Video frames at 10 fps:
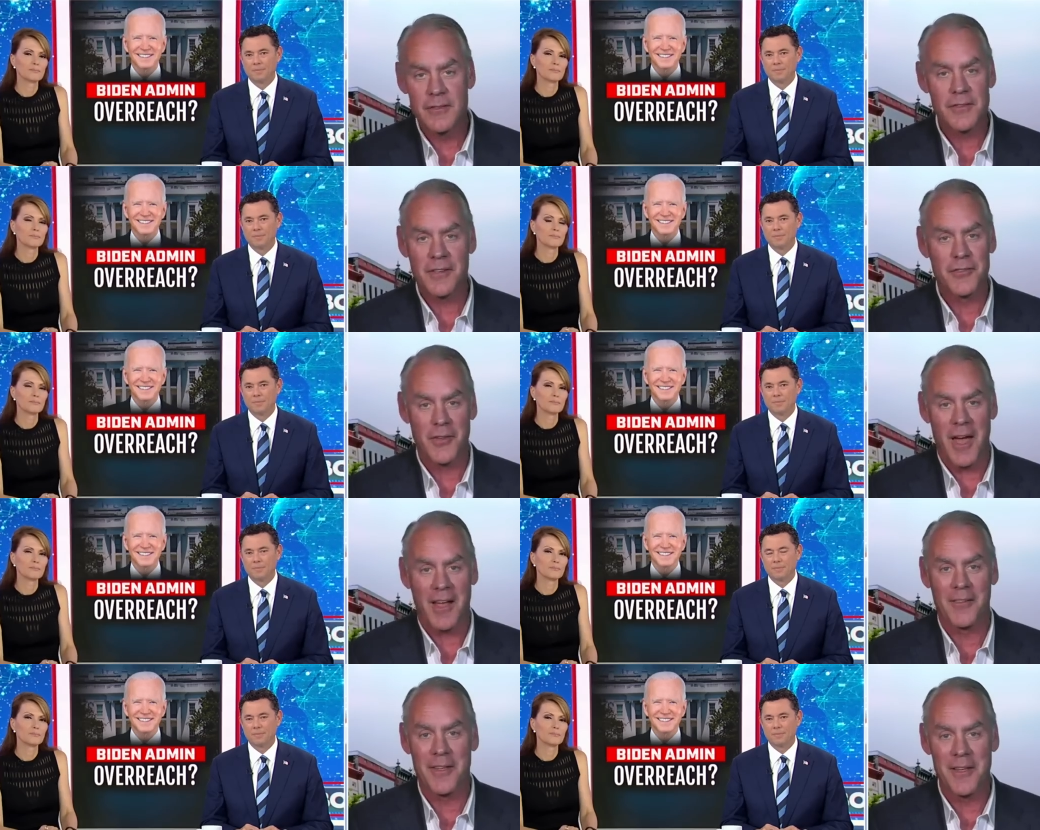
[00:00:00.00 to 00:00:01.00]
Speaker 1: This is
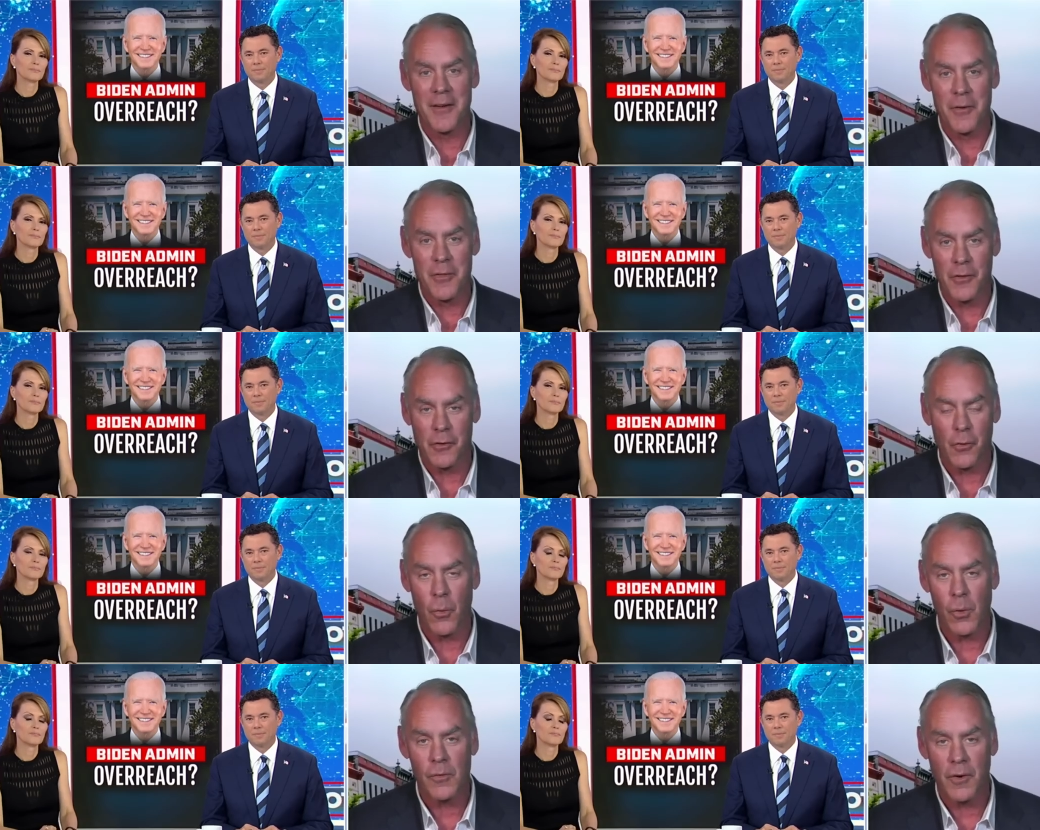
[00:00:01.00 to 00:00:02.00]
exactly the
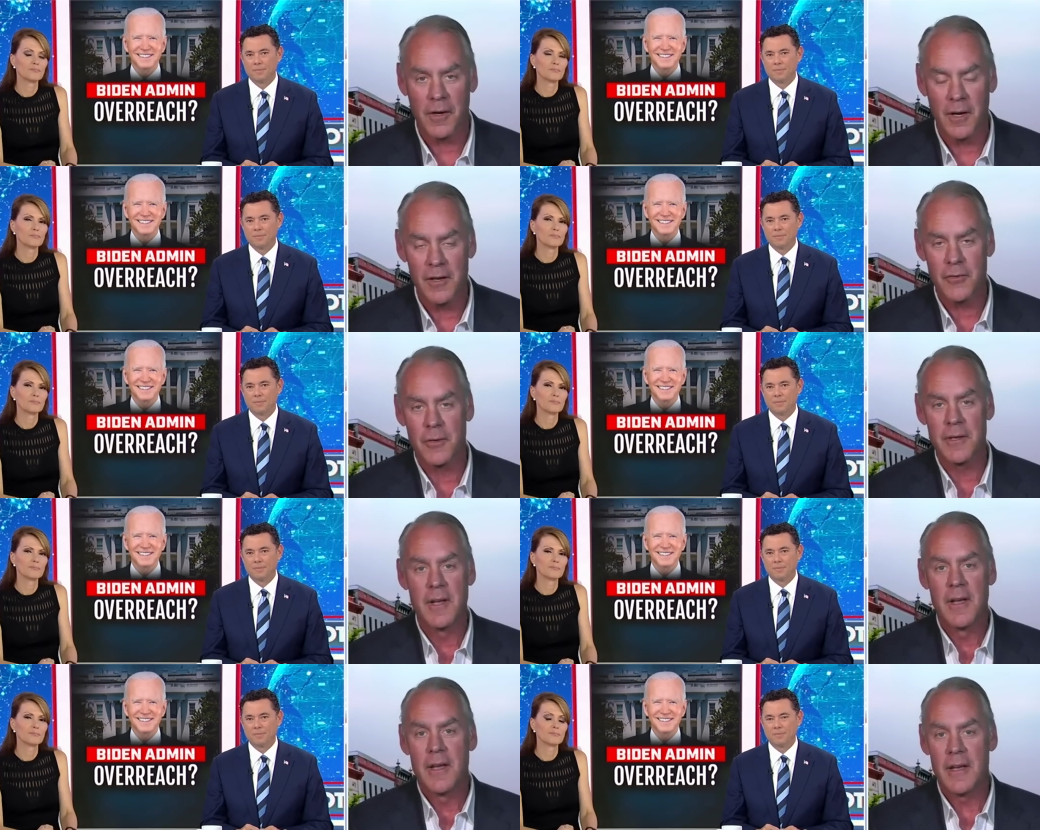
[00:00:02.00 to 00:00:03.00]
core of our country
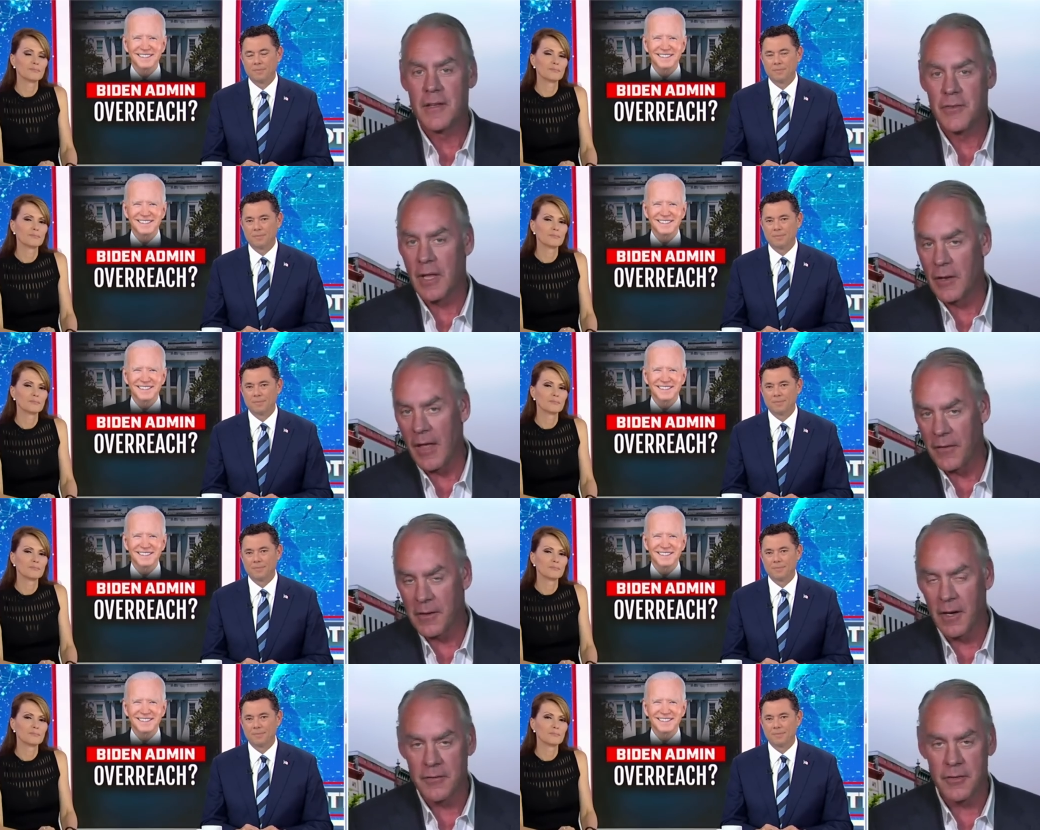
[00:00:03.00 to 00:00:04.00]
is in, in the
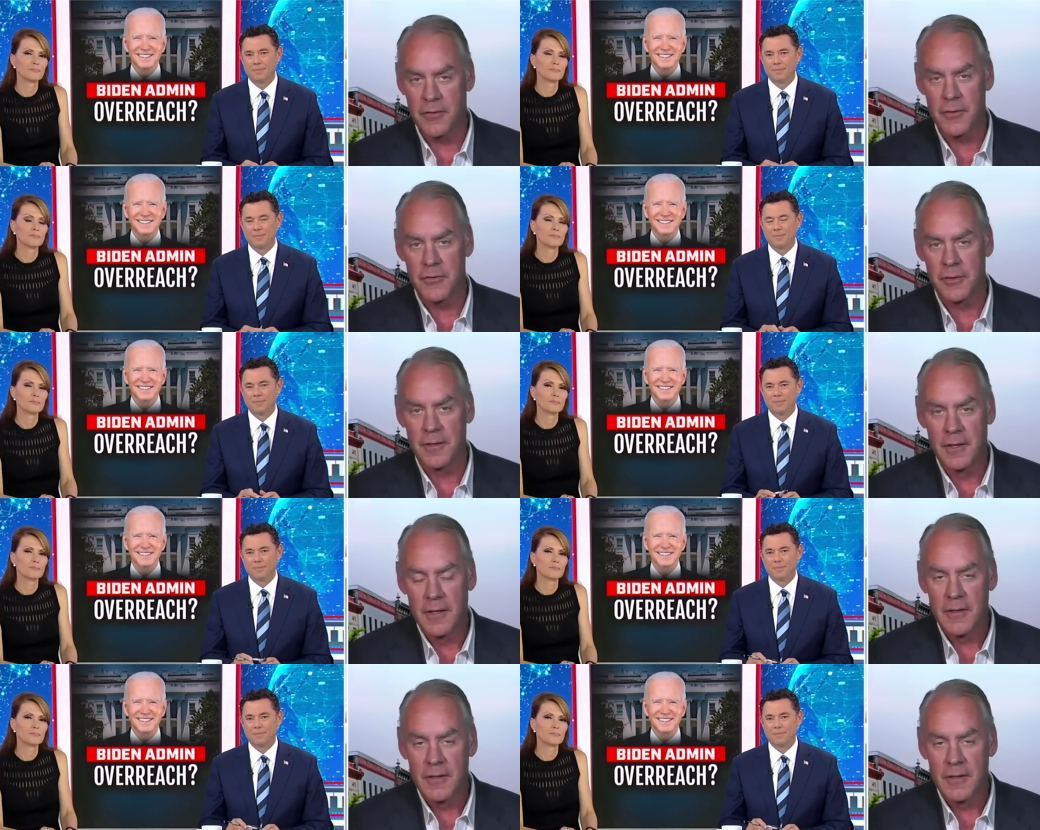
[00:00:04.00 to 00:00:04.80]
Constitution.